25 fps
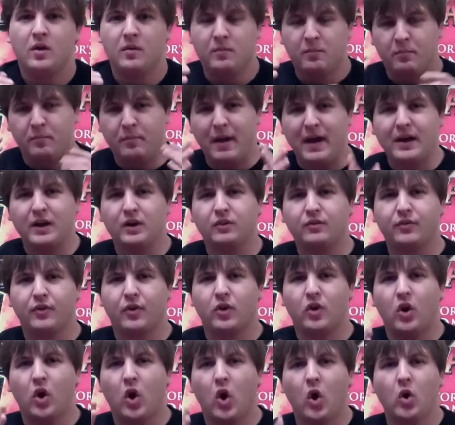better for
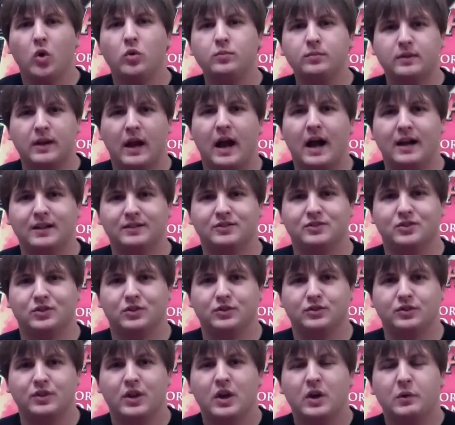home
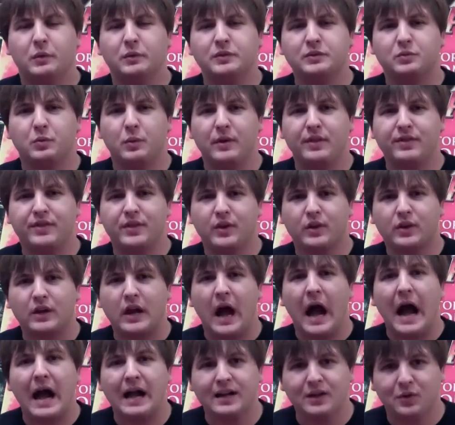consoles was with their
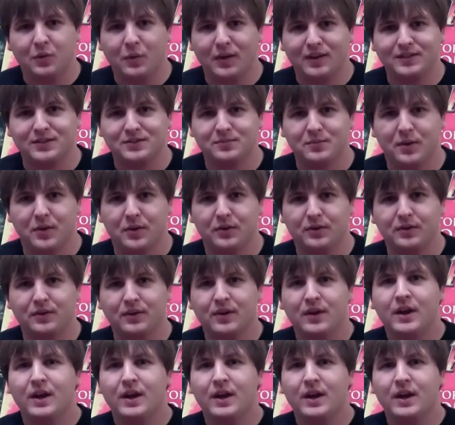Conquest Mode.